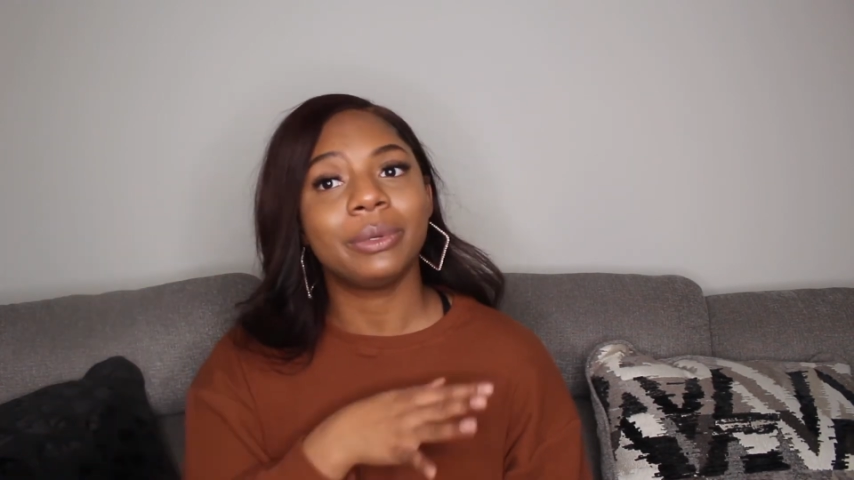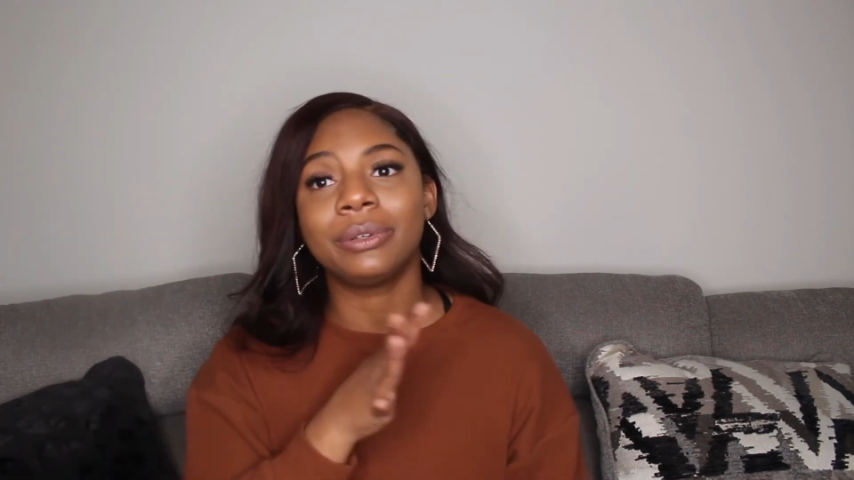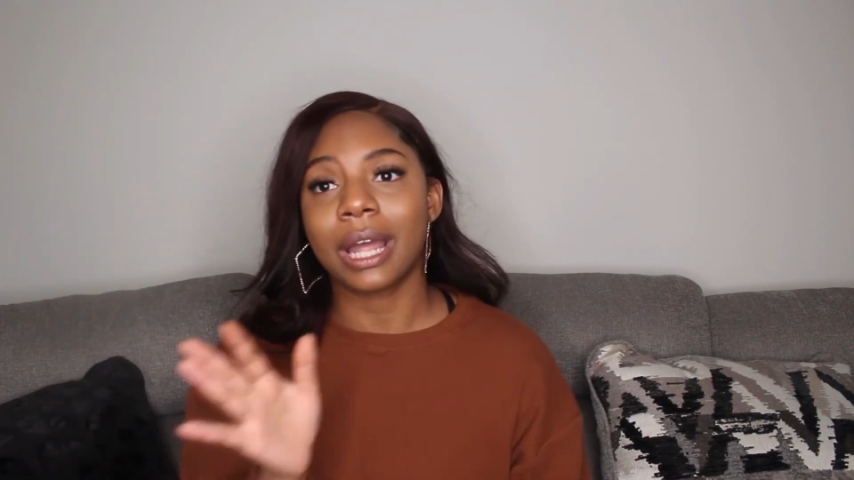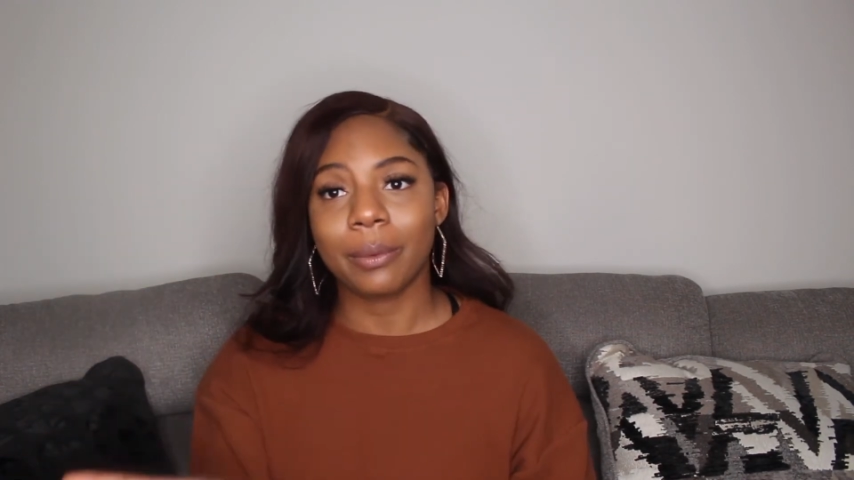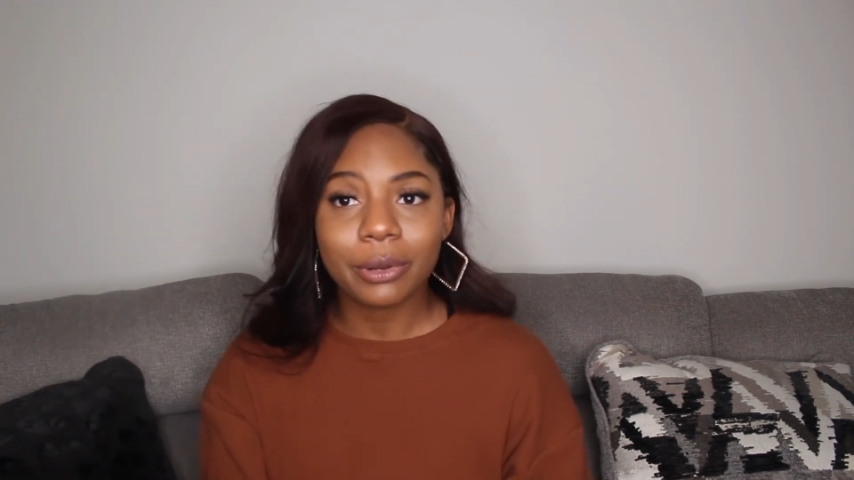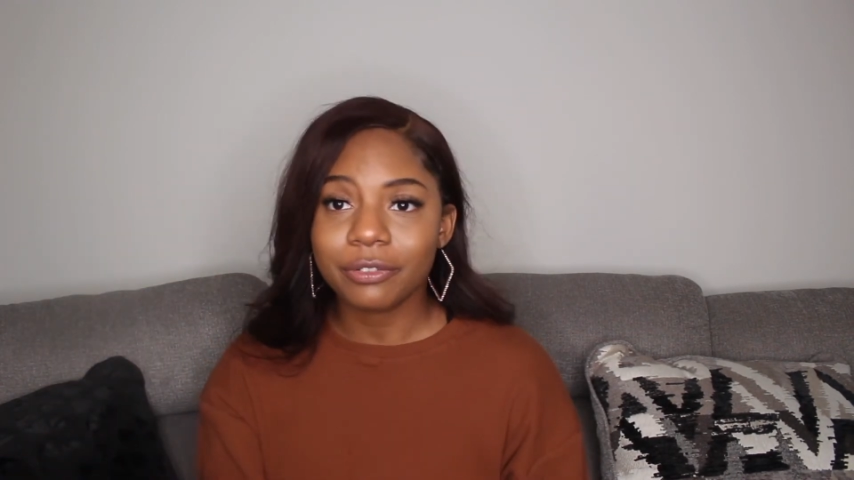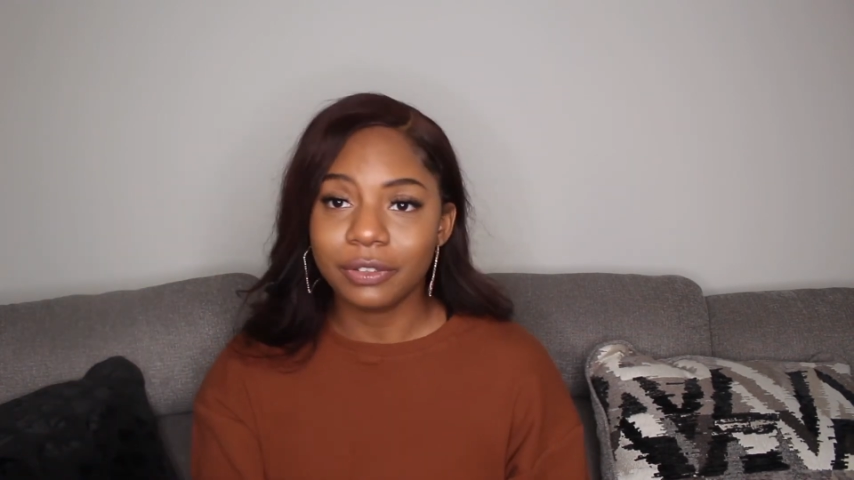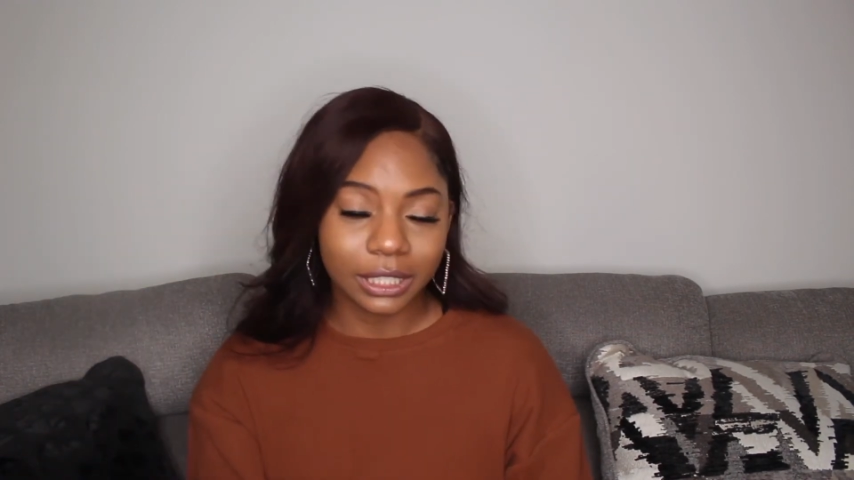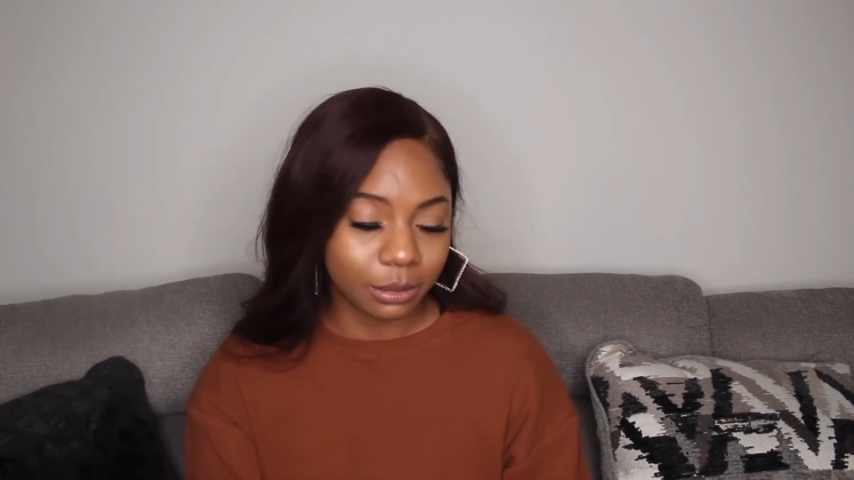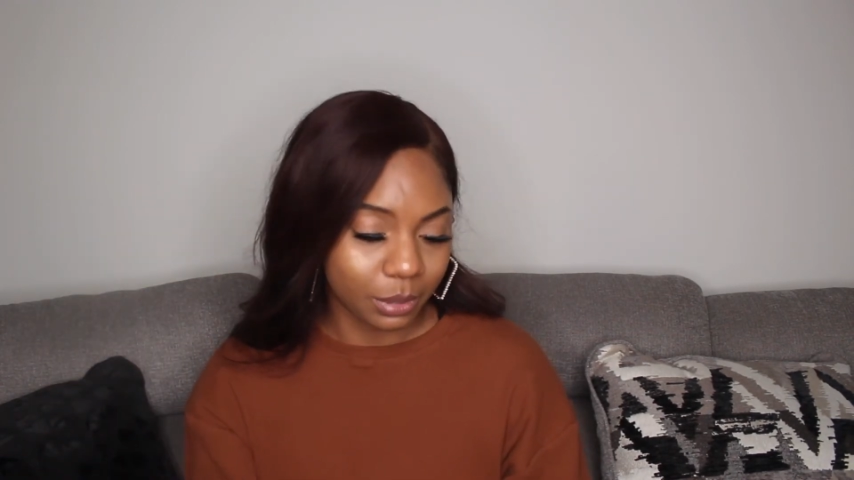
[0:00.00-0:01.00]
We do not want to
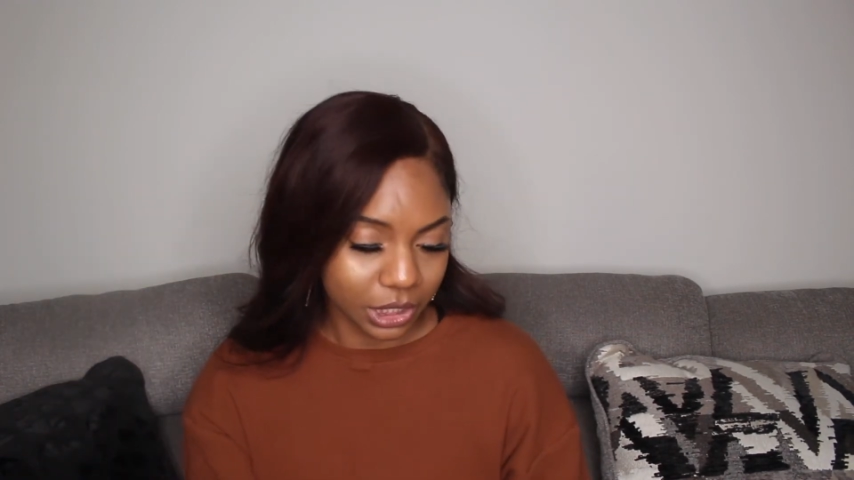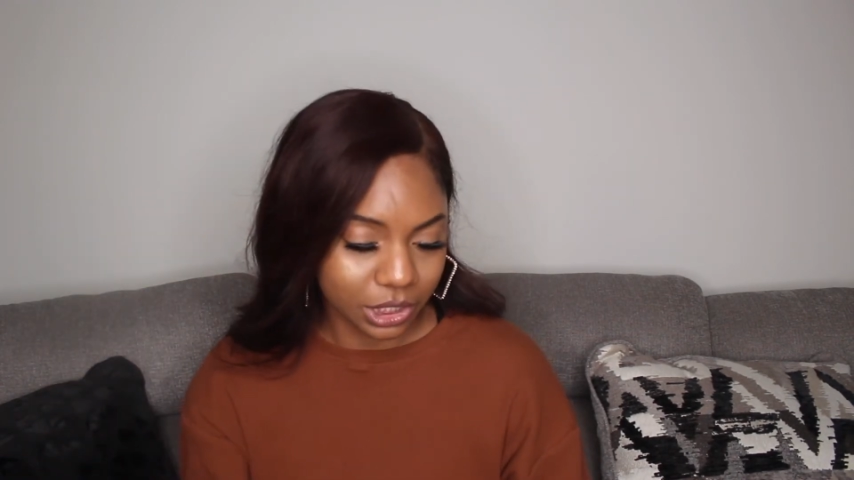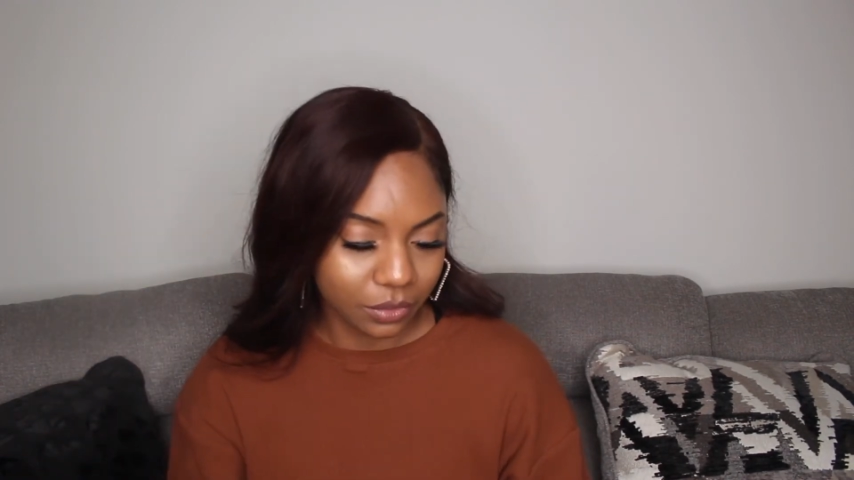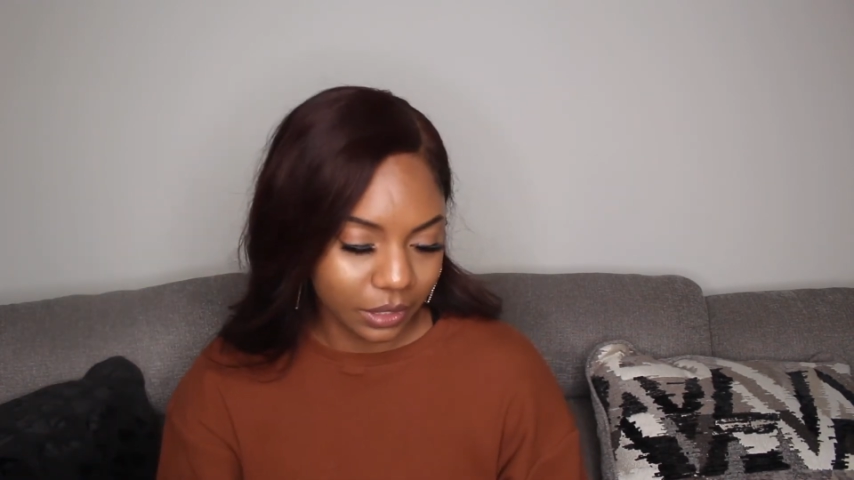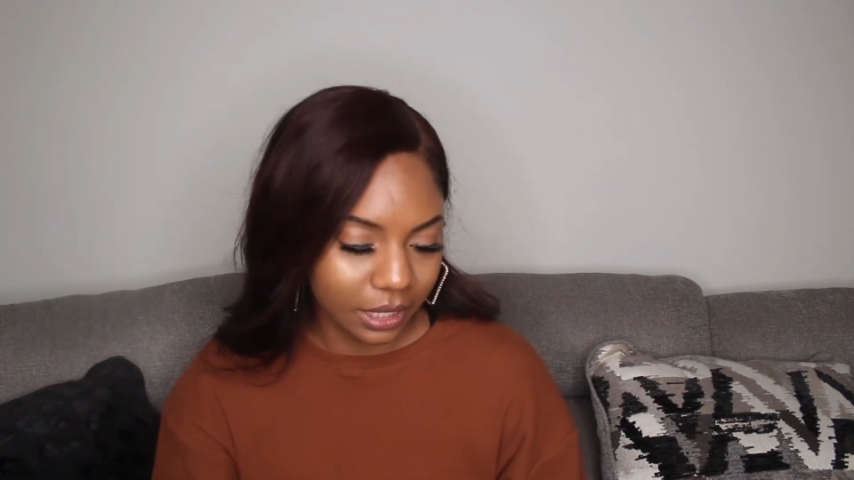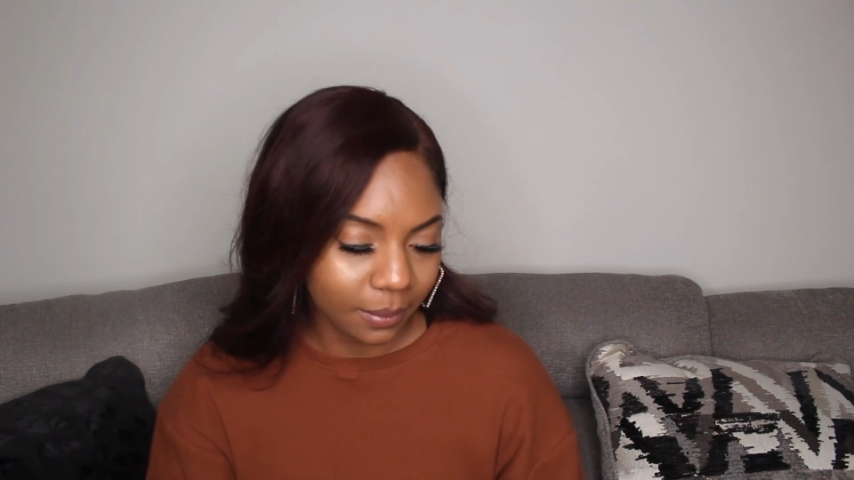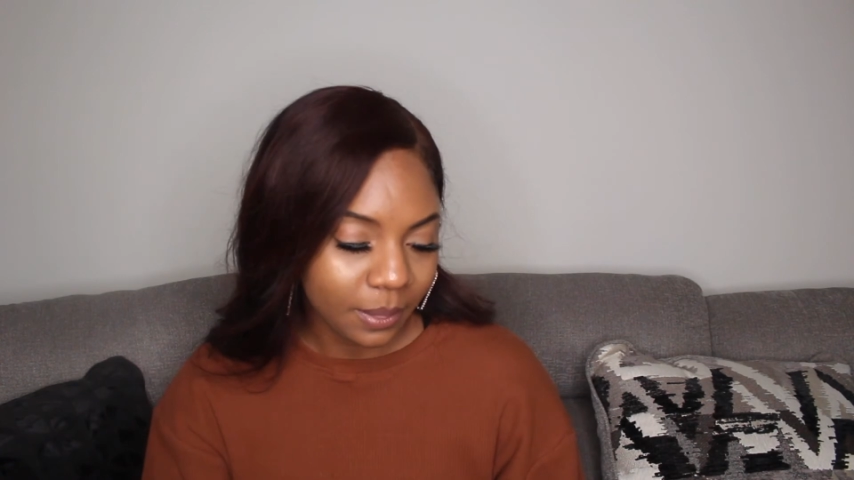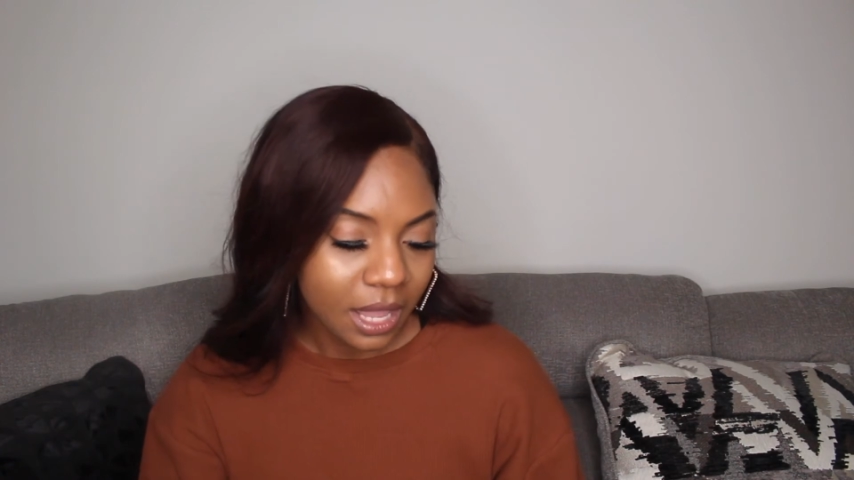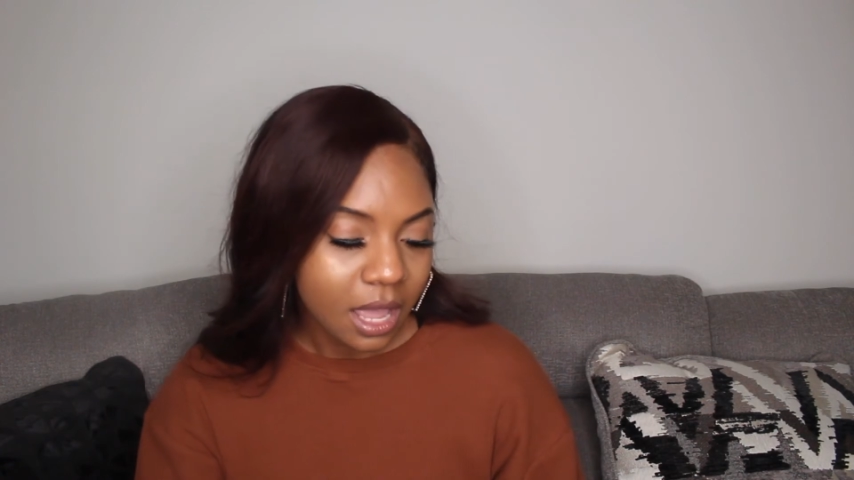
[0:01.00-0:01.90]
feed depression. Okay,